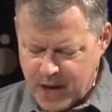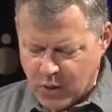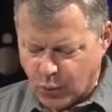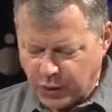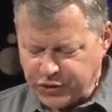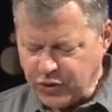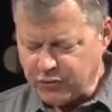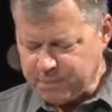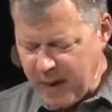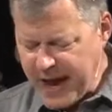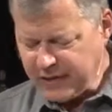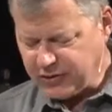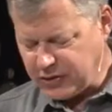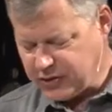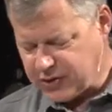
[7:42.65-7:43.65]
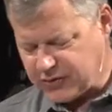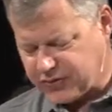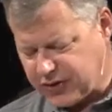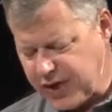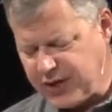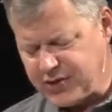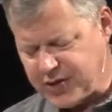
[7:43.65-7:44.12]
What this passage is
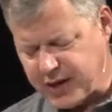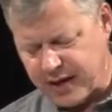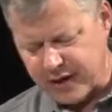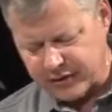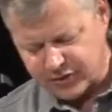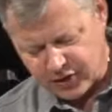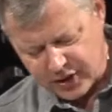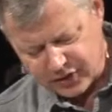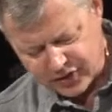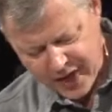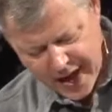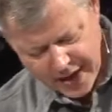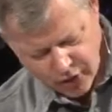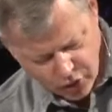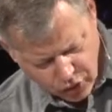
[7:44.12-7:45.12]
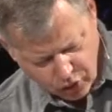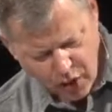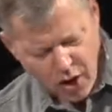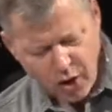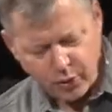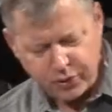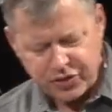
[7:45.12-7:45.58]
teaching us is that
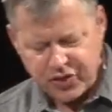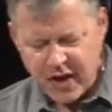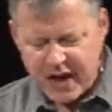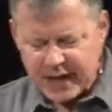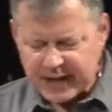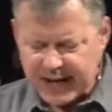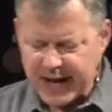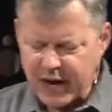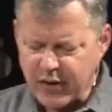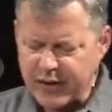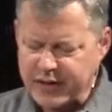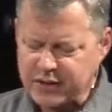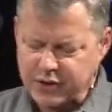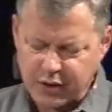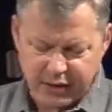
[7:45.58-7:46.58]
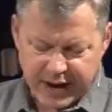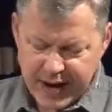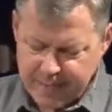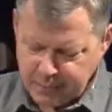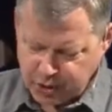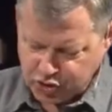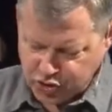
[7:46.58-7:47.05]
growth, character,
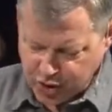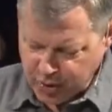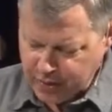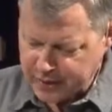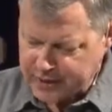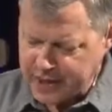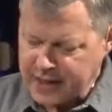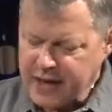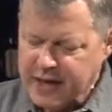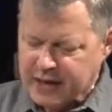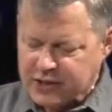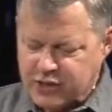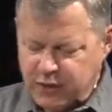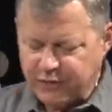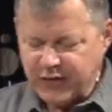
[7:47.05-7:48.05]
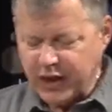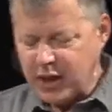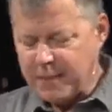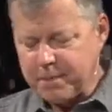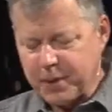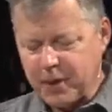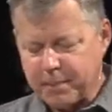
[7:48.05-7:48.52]
and maturity
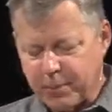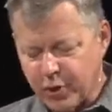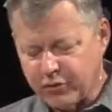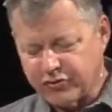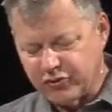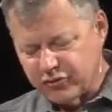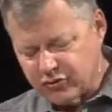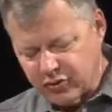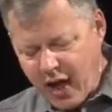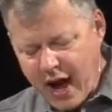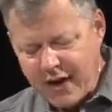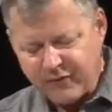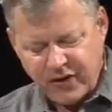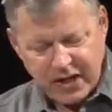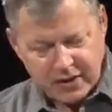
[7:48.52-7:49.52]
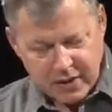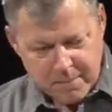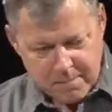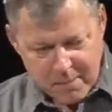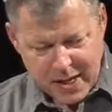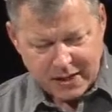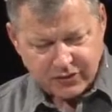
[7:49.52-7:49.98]
develop in a person's life in the
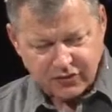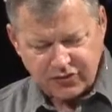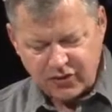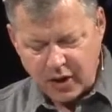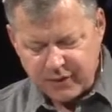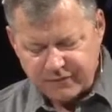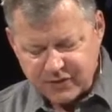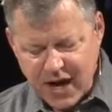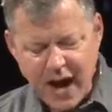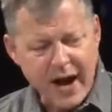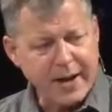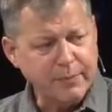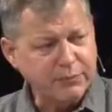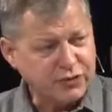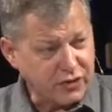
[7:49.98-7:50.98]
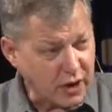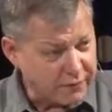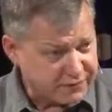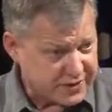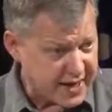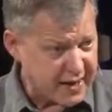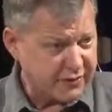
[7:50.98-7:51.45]
midst of times
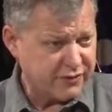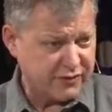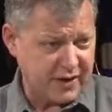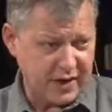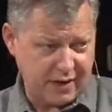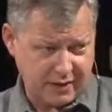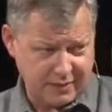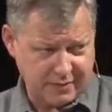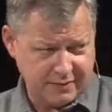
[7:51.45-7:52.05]
of testing.